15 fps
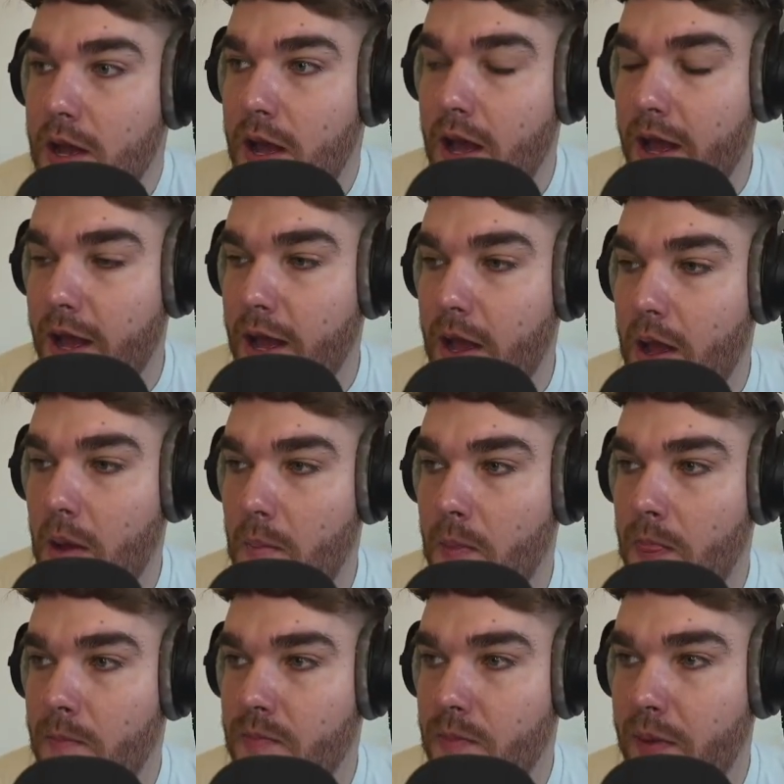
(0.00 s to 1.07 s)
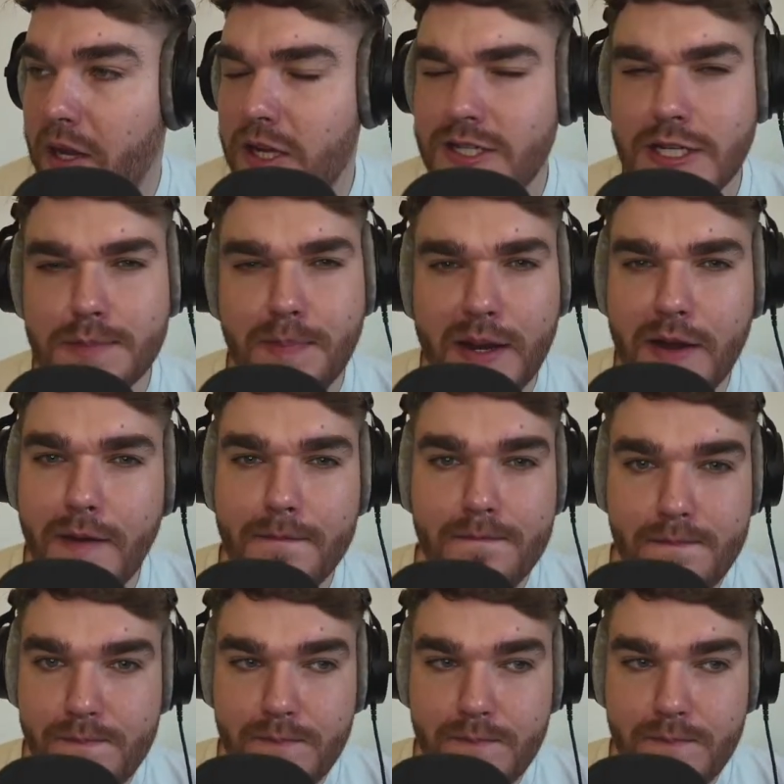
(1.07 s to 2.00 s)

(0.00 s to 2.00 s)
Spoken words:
Because it's been a